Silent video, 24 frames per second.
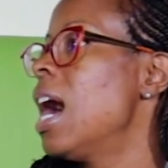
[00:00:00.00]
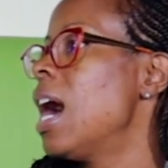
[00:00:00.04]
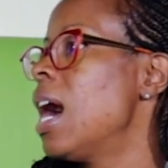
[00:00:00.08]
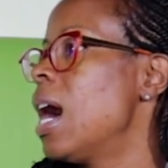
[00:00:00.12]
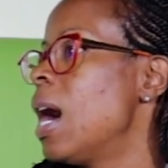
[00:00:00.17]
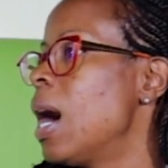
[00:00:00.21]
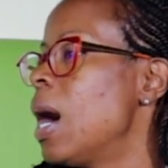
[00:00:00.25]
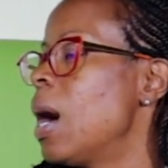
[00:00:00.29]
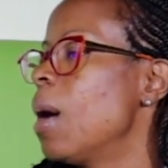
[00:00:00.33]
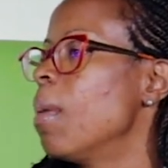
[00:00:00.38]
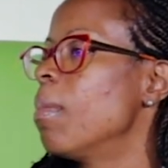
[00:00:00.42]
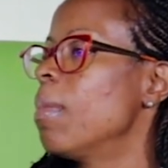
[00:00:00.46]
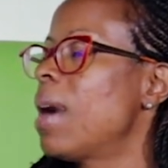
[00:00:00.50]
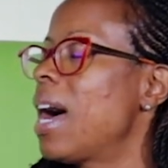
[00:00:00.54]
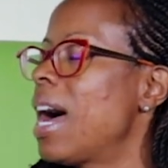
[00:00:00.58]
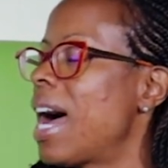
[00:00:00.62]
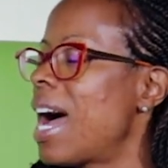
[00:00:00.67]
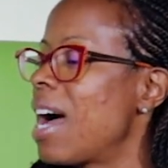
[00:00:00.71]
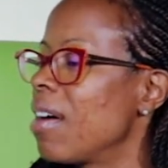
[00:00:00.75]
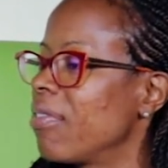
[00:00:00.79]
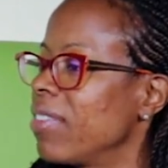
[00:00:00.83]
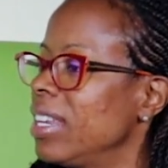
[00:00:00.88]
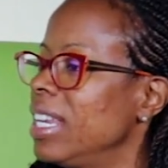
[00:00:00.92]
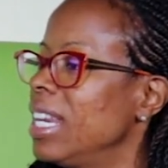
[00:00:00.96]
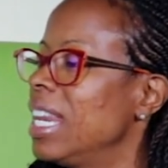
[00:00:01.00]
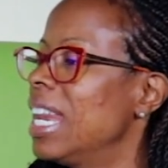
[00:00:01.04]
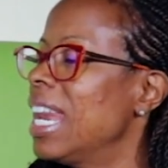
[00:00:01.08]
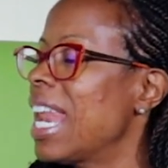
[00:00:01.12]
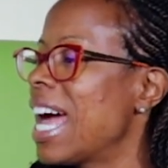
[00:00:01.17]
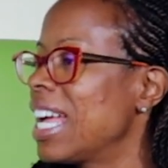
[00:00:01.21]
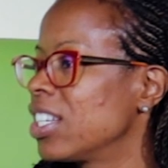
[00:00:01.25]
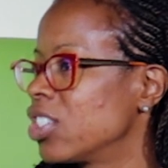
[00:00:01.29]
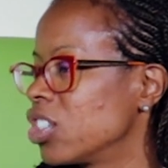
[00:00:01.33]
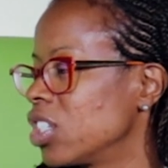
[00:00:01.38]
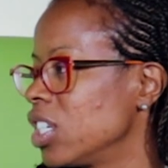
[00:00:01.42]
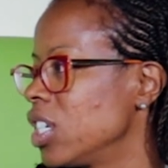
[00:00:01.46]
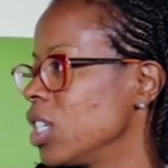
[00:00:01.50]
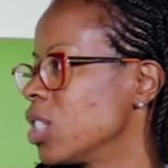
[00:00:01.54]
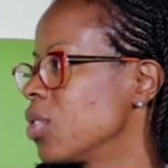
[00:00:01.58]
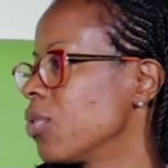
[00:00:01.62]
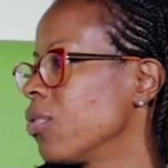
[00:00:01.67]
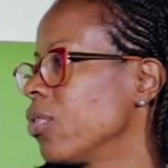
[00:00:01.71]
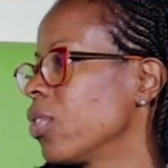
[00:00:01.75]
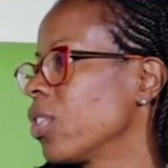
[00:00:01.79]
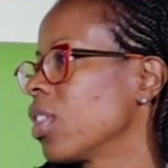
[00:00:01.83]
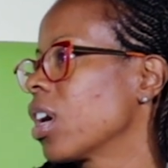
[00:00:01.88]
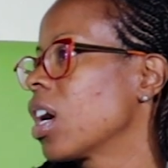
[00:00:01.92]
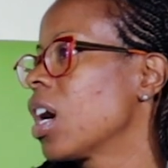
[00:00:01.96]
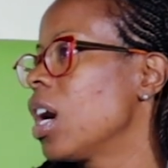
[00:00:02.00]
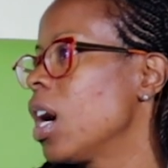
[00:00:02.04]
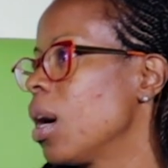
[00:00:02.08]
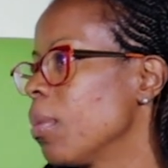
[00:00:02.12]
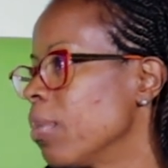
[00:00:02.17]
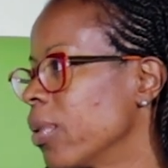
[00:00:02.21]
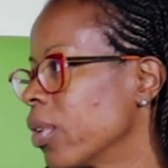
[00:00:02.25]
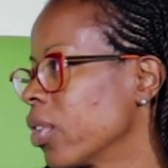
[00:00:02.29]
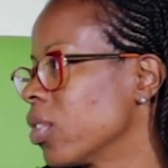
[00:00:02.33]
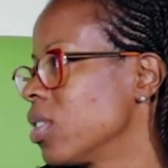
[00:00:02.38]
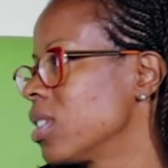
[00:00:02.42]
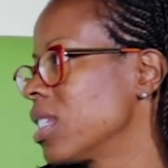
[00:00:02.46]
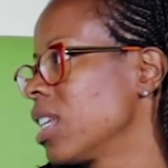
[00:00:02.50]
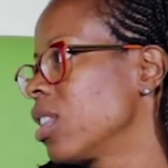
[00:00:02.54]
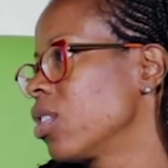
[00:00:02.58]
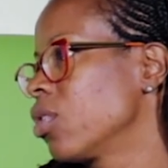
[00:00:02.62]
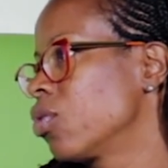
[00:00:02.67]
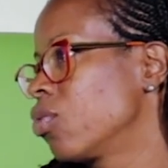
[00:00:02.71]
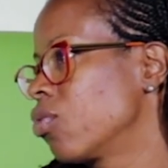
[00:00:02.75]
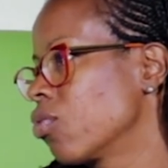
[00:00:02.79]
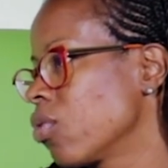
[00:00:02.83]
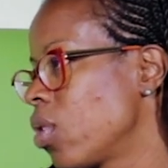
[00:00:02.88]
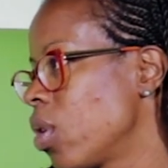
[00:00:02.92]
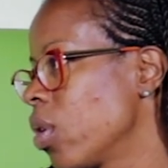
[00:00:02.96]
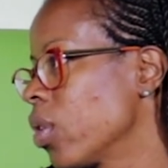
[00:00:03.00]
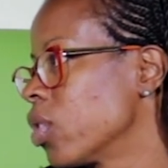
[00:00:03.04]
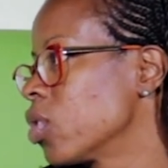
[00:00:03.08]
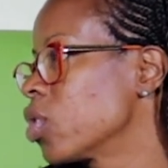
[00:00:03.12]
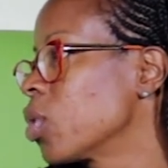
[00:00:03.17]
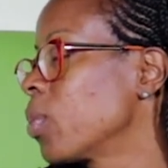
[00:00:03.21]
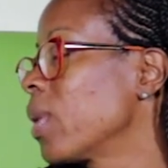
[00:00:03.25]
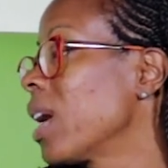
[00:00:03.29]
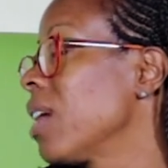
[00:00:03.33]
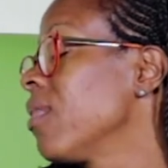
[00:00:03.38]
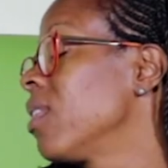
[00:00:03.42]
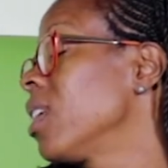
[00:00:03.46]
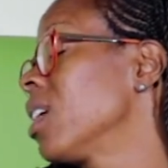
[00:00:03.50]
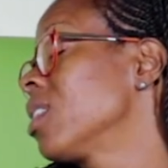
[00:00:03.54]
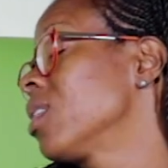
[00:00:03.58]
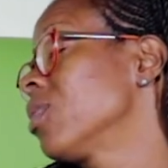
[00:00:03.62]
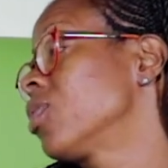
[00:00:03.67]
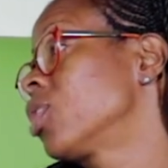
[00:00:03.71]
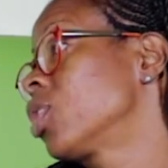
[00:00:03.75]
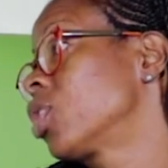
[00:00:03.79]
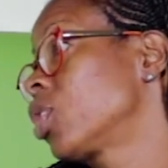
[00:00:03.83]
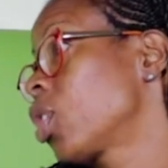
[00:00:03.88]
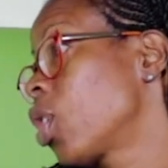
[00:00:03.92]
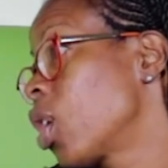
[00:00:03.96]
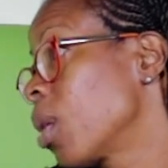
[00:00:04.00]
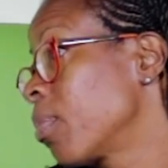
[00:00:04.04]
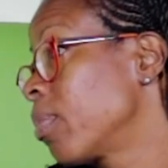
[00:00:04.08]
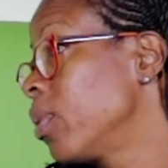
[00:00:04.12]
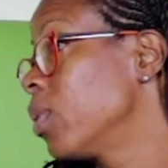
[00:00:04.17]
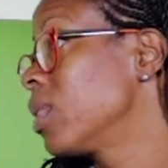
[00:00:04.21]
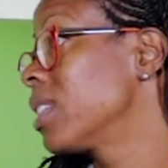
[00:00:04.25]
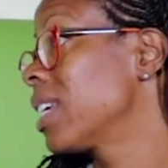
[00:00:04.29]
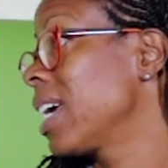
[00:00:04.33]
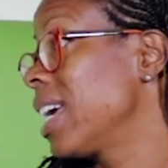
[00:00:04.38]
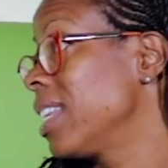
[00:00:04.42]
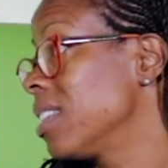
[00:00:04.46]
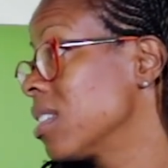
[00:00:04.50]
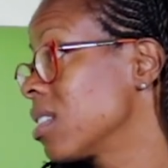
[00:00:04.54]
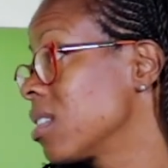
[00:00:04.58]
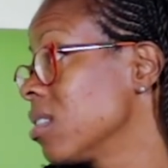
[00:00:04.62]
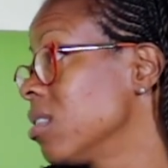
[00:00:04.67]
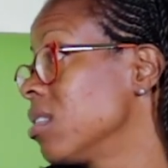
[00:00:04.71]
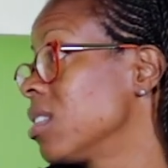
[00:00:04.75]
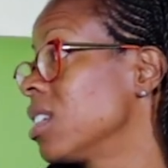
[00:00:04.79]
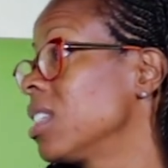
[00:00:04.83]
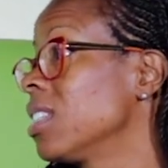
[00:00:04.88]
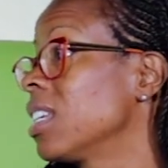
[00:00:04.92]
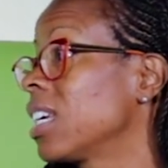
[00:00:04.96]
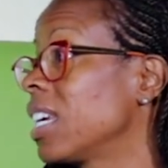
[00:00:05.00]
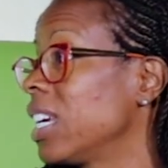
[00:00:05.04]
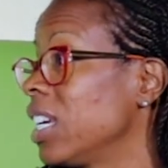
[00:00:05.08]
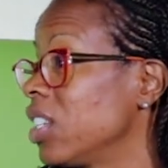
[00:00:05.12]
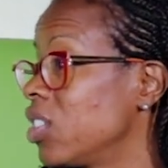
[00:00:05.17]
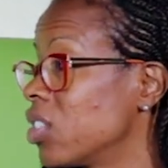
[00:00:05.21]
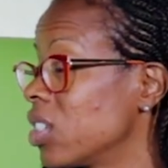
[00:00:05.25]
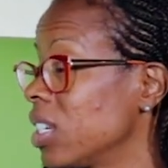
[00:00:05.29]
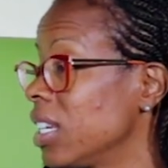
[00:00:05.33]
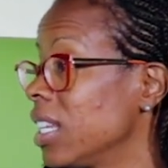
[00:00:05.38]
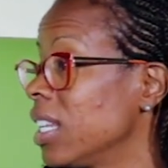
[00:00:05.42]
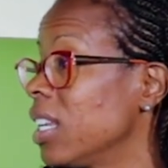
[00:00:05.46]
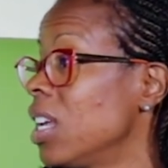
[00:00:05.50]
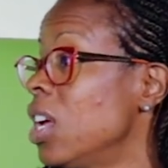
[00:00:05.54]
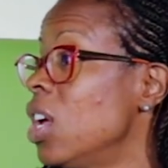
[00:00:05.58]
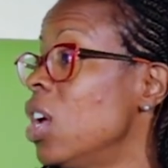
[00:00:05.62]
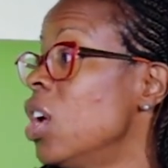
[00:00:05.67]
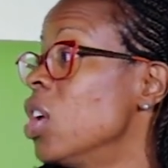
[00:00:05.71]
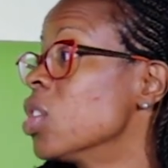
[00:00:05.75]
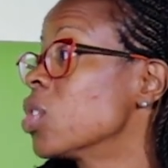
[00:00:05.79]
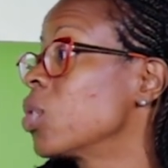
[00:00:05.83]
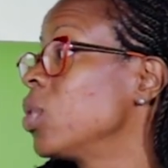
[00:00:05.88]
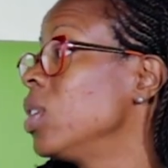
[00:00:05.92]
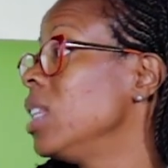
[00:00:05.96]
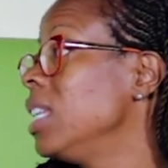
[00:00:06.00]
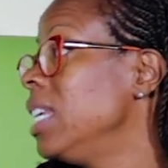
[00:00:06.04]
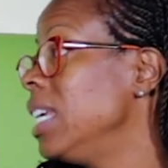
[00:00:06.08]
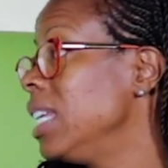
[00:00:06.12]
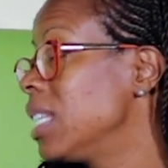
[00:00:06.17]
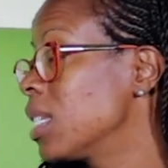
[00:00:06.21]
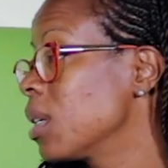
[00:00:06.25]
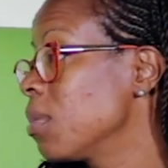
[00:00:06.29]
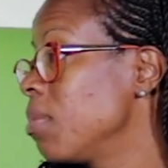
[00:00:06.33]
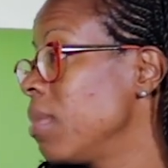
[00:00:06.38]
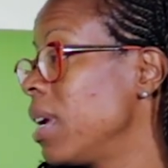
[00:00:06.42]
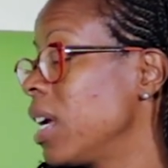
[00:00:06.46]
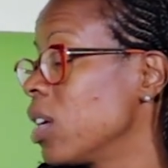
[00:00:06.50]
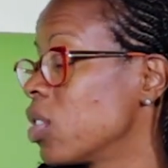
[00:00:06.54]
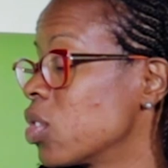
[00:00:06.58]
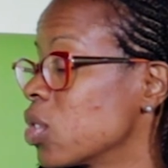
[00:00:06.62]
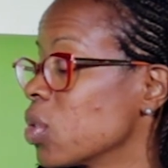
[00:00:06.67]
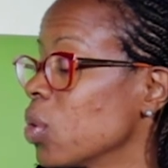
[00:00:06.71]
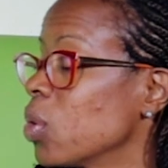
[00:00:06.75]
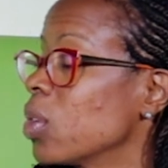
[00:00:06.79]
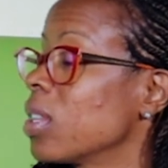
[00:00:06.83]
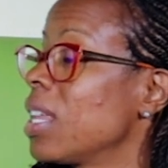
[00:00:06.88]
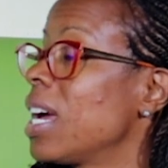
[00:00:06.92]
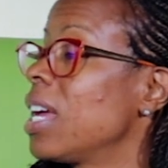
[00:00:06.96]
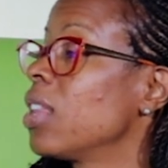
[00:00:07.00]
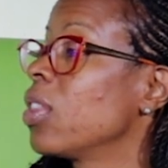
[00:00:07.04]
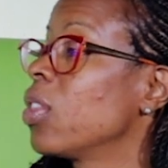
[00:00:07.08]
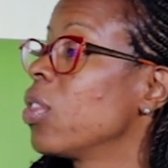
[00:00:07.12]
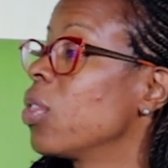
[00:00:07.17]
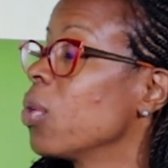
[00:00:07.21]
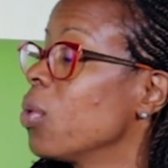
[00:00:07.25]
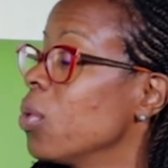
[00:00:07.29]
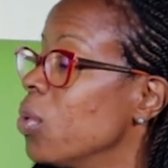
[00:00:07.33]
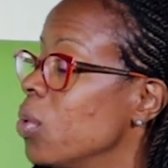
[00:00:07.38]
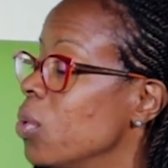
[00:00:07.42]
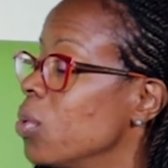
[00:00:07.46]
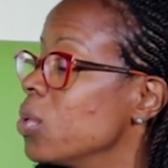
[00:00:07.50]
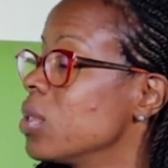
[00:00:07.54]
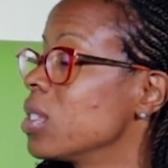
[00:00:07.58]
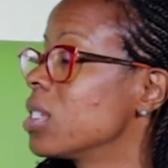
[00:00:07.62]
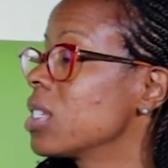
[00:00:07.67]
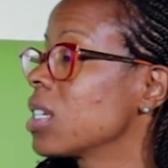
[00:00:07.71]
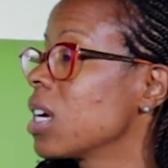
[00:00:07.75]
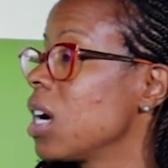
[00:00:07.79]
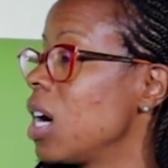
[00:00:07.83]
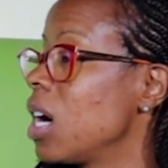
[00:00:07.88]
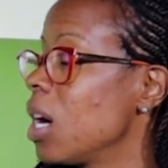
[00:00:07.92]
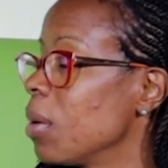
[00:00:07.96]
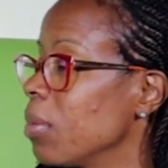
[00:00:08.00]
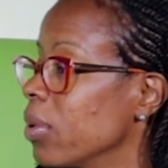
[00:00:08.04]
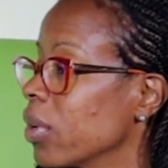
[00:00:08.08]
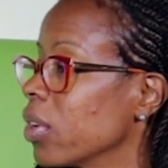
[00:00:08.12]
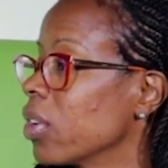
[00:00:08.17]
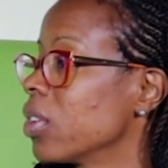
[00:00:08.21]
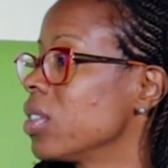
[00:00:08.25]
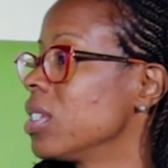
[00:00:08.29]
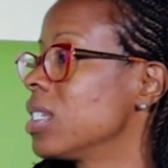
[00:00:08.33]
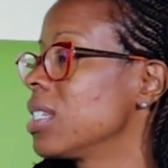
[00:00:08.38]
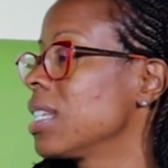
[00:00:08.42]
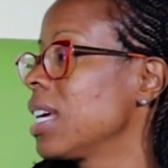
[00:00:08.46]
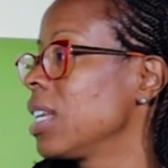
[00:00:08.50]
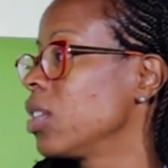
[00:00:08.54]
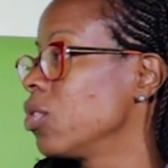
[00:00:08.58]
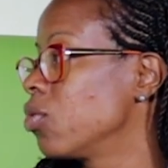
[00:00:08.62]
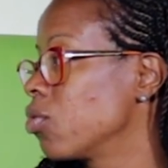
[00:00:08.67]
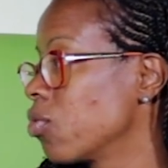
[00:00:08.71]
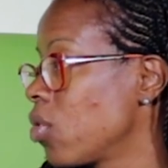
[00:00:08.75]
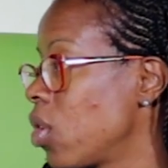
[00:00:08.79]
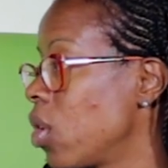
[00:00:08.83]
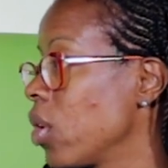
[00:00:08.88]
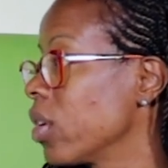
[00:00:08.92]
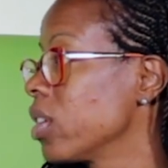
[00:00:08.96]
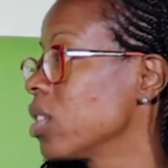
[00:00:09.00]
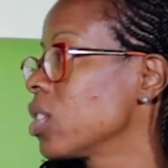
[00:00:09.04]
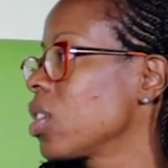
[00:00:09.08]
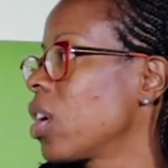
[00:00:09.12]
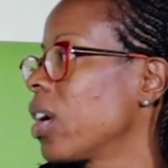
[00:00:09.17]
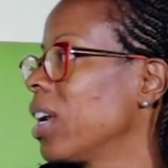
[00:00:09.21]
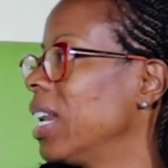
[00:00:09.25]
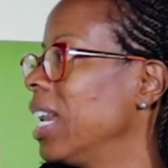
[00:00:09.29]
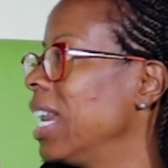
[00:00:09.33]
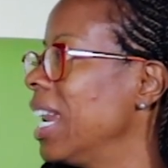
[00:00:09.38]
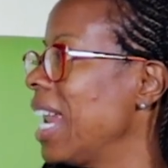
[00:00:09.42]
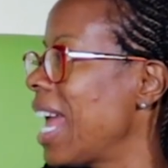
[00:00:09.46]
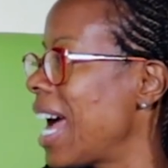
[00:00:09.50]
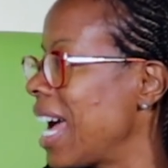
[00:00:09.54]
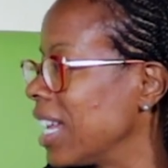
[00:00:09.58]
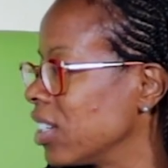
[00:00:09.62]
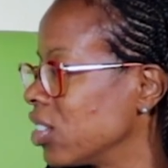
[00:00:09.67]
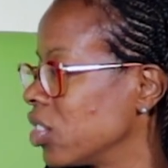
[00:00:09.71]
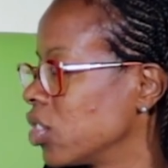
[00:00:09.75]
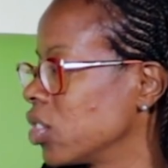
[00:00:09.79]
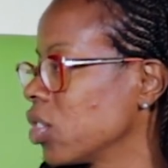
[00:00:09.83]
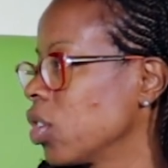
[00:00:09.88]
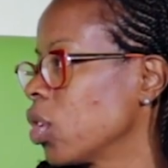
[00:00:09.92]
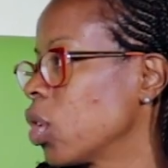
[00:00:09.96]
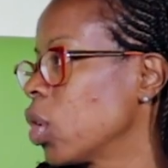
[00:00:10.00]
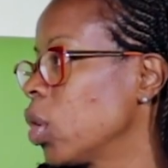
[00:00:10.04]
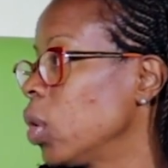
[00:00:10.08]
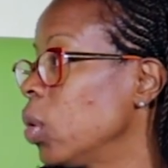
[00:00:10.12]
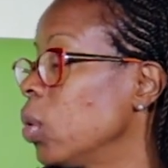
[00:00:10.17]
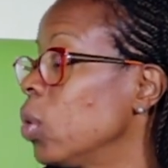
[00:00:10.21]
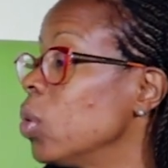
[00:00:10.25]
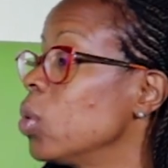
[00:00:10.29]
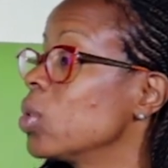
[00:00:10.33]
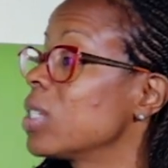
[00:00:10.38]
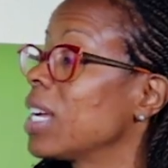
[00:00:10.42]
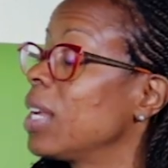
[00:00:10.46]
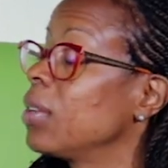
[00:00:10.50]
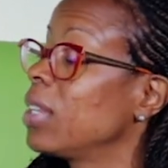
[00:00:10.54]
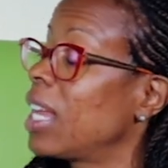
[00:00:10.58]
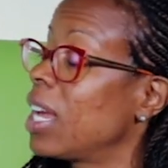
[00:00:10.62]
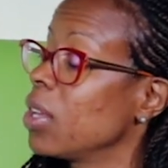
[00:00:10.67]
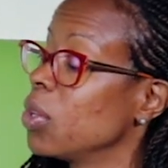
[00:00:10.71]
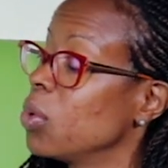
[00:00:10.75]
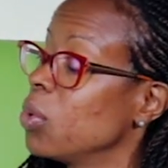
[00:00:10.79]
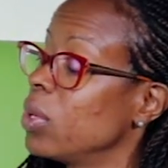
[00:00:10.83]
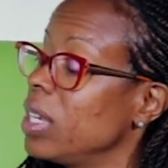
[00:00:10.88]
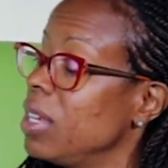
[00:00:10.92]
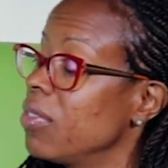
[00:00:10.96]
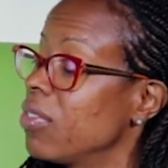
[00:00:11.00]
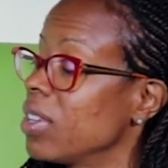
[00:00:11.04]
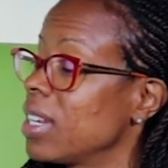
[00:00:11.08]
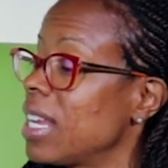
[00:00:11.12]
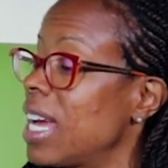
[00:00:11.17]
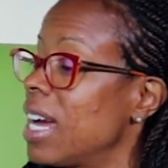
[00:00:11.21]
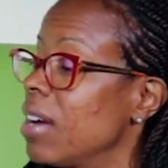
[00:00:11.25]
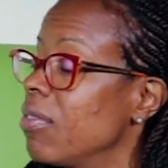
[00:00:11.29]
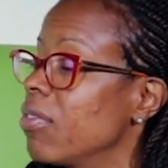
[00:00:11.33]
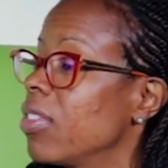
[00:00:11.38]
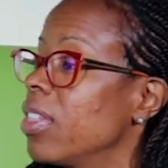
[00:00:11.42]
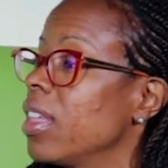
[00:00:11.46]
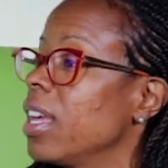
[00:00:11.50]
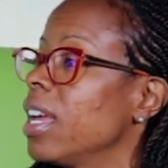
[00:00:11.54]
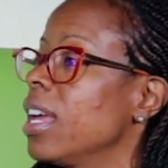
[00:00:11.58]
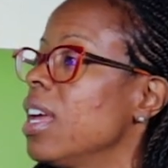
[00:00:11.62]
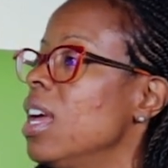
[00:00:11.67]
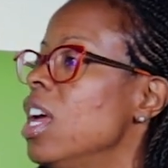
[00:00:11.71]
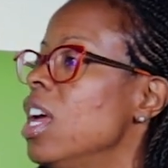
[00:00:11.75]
Having latches for the cupboards and the drawers. So we have a lot of sharp utensils in the kitchen. So you need to make sure that those cupboards and drawers are latched or closed, and that you even have the